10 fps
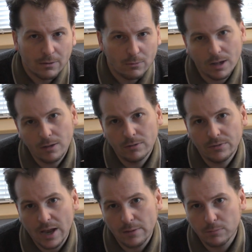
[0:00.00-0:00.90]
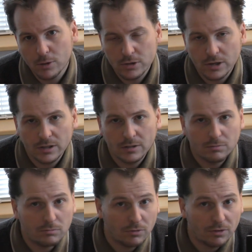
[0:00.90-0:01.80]
well, that person
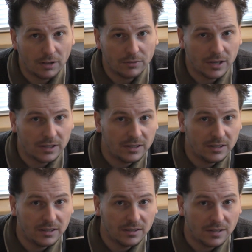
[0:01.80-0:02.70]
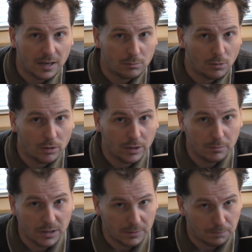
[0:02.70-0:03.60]
felt that he needed that more
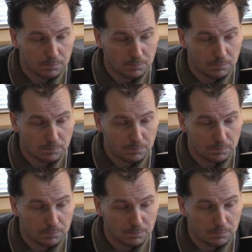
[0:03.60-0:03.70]
than me.